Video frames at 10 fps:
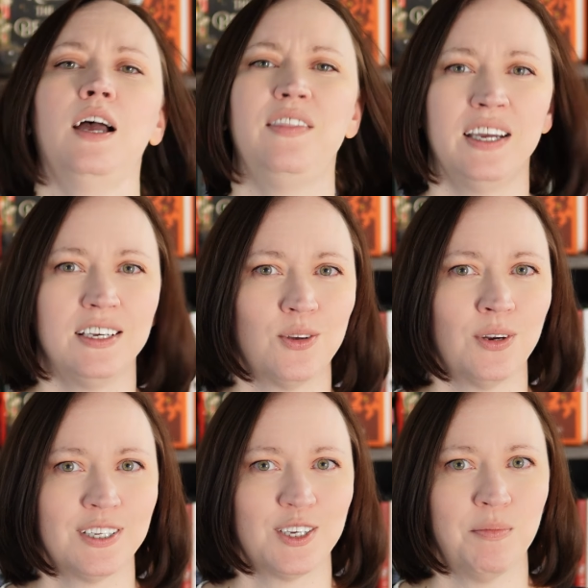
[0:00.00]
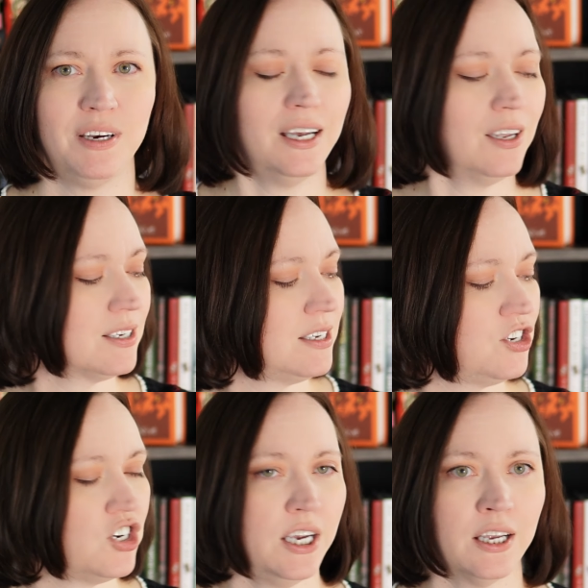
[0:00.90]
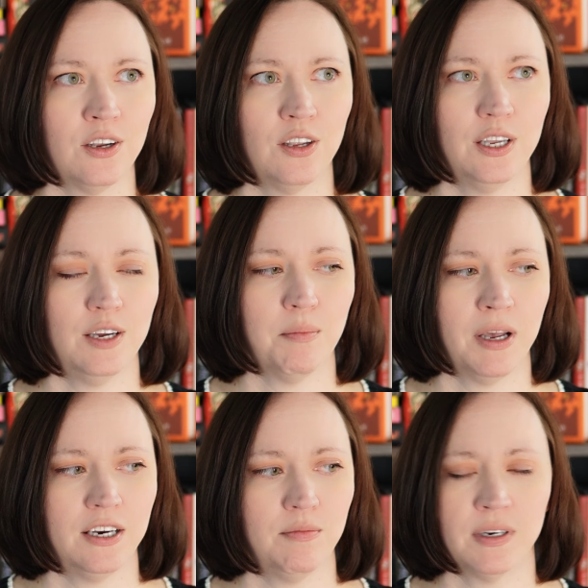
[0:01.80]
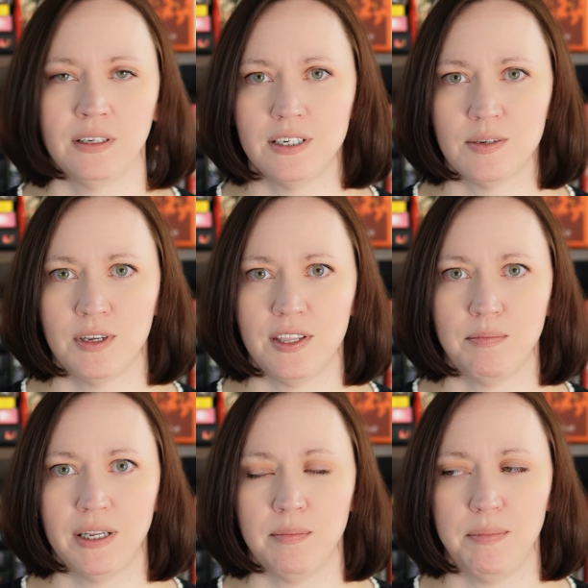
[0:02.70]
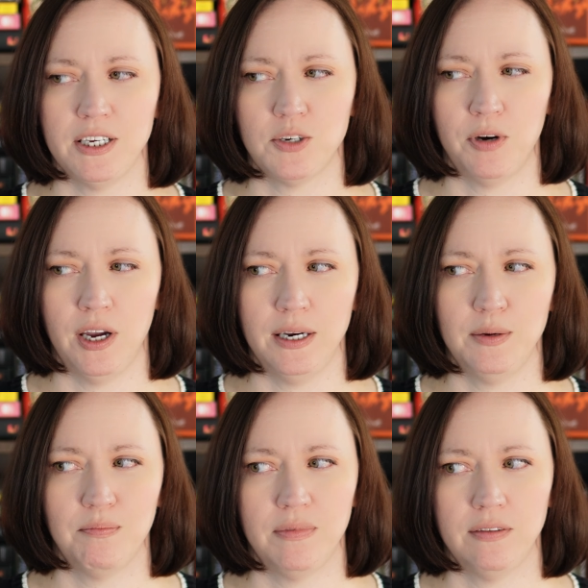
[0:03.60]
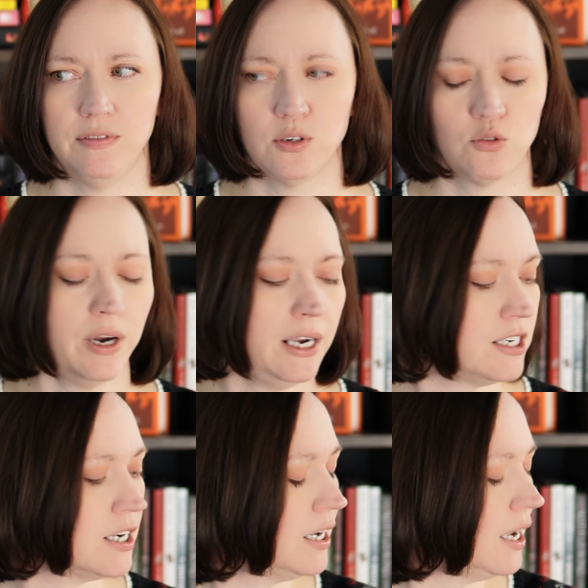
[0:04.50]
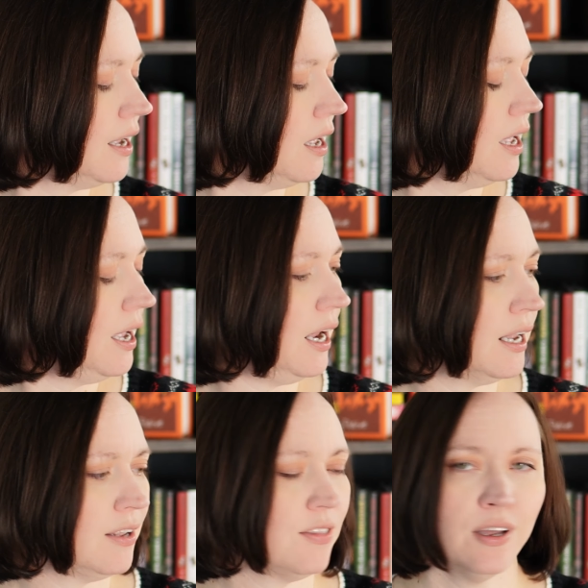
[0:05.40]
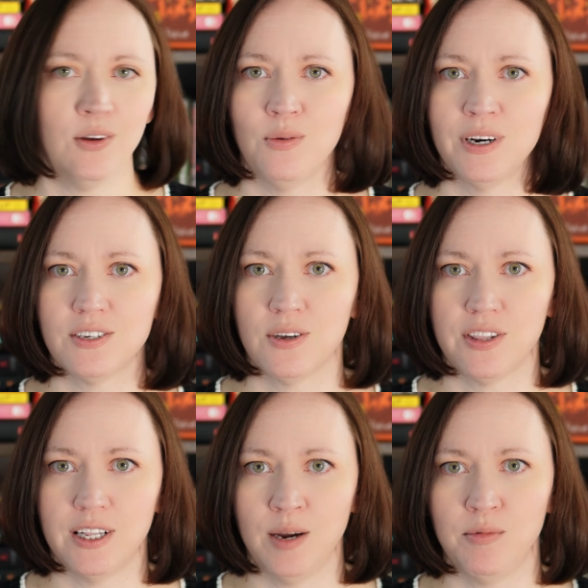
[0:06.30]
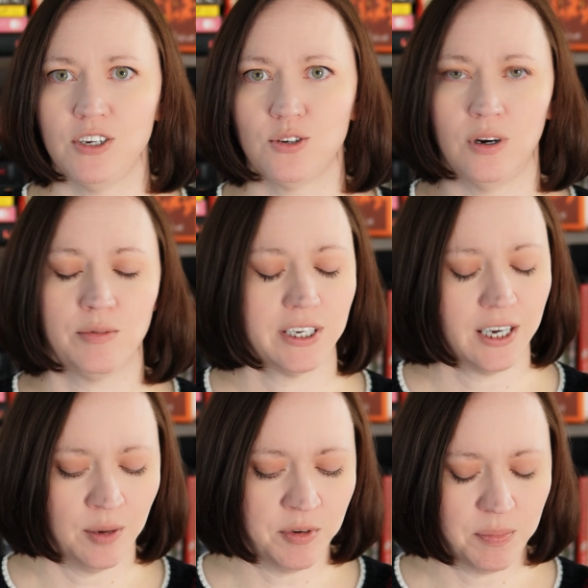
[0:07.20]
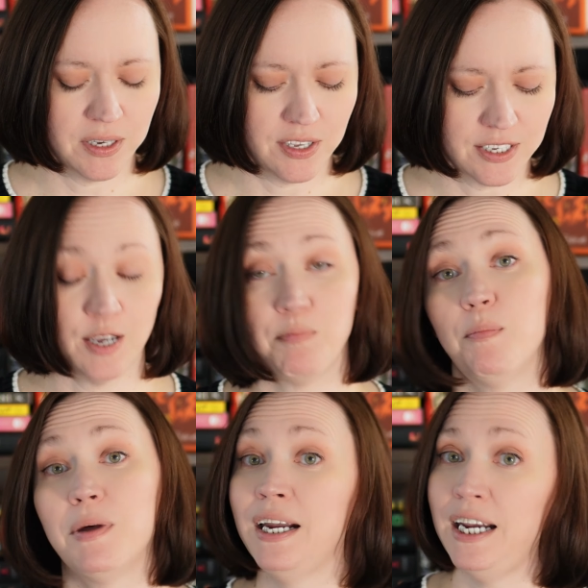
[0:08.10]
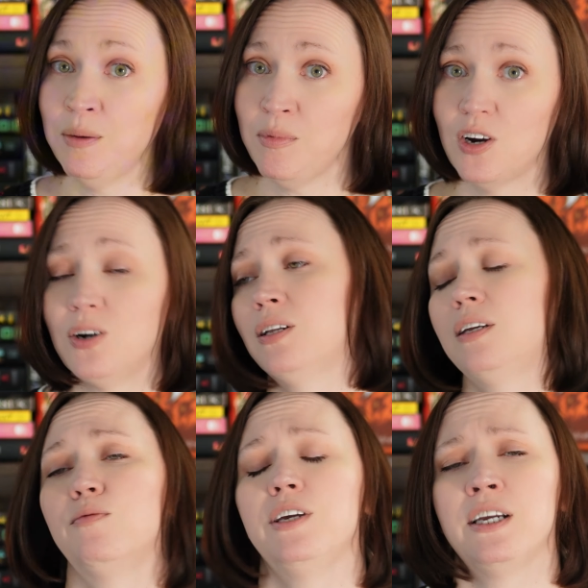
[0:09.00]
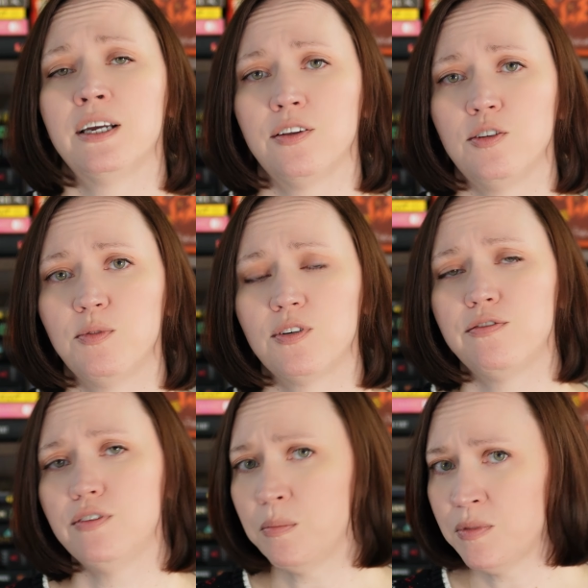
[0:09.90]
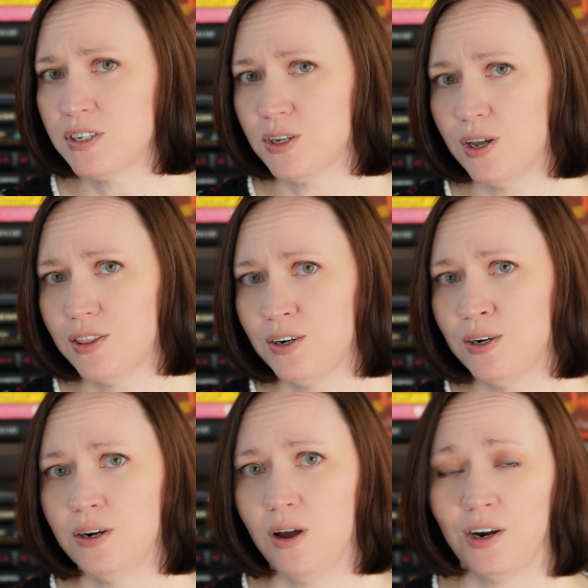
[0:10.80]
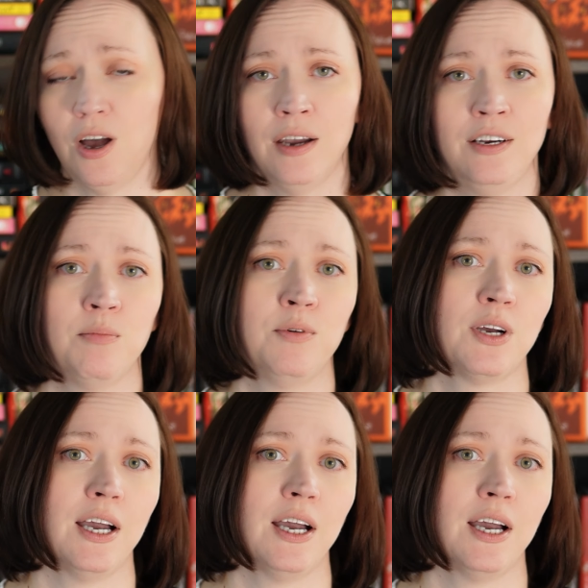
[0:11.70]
I think I saw it on somebody else's channel. It might have been Elizabeth at Plant-Based Bride. That feels right. And I thought, oh, when I saw it at the library store, I was like, I'm going to pick this up. But I am currently reading another book from this author on audiobook.